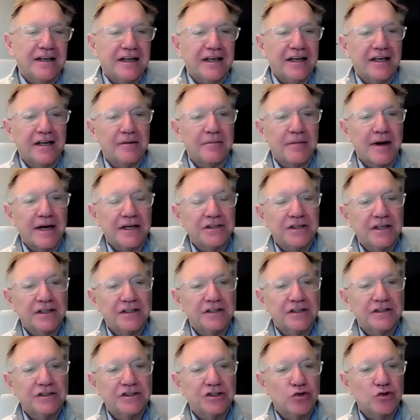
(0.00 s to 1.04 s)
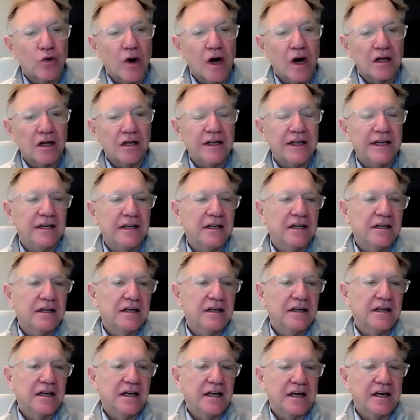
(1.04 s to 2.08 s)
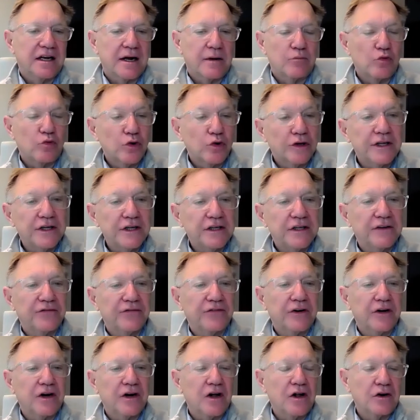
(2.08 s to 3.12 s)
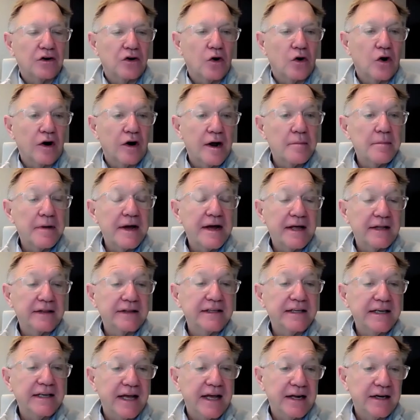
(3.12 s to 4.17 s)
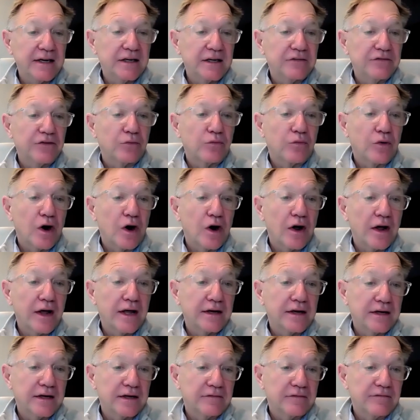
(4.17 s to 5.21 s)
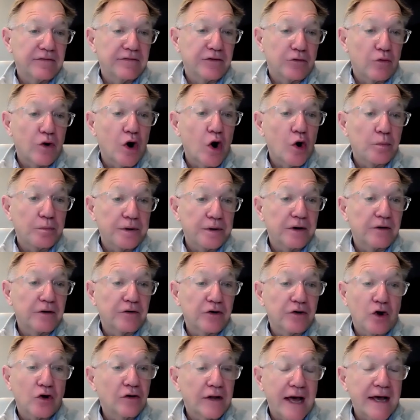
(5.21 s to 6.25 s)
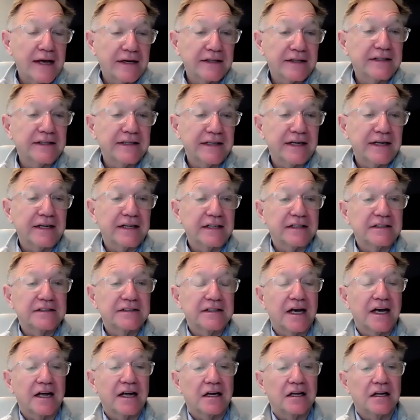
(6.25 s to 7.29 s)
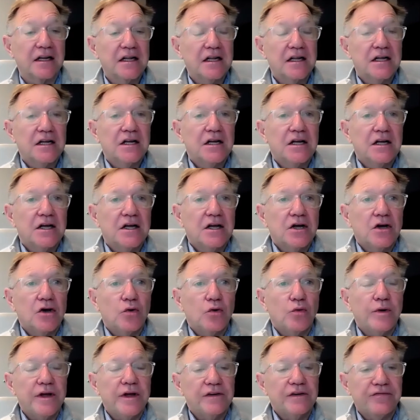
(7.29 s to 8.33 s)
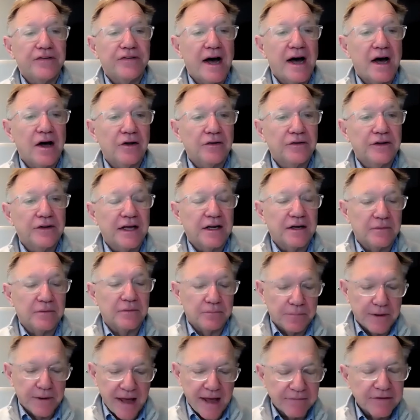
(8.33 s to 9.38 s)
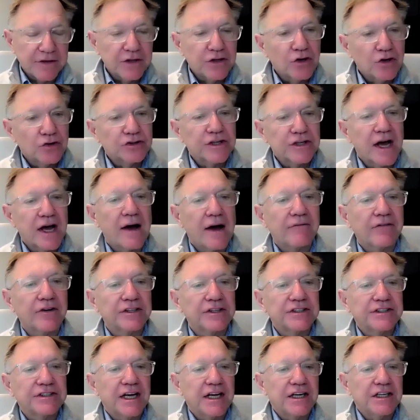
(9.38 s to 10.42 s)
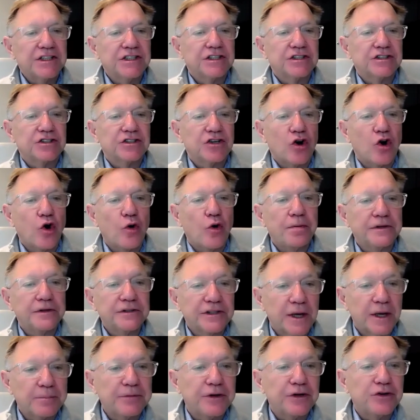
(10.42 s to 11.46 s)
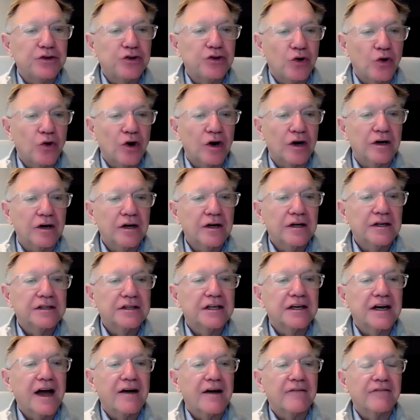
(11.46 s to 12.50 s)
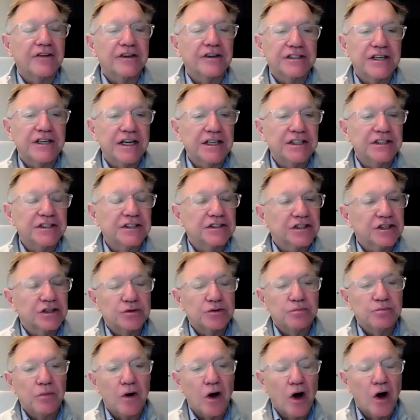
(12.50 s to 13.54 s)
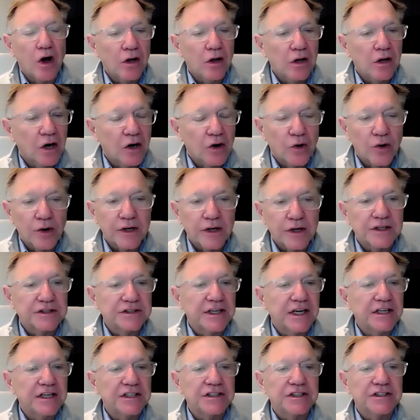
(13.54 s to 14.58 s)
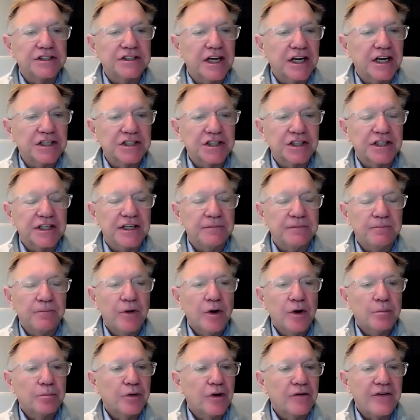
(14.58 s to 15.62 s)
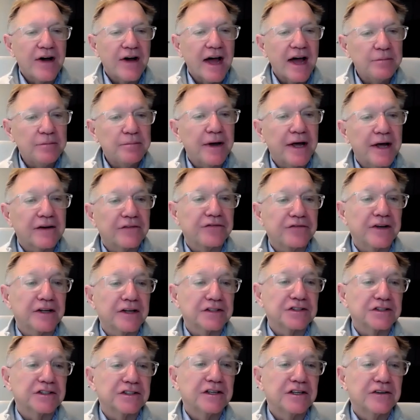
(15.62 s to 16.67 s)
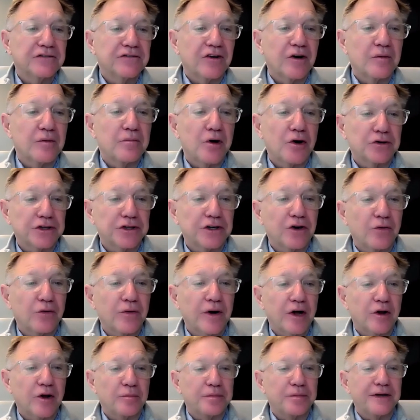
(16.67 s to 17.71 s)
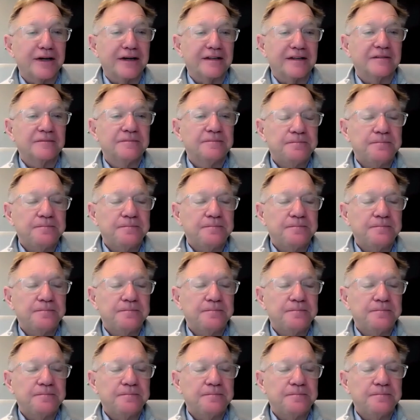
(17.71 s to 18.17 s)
And am I struggling? And I'm really difficult? Or am I at the end of the rope here? No light at the end of the tunnel. we have found that having those conversations opens up the door to conversations, because all our organizations actually provide benefits for emotional well-being,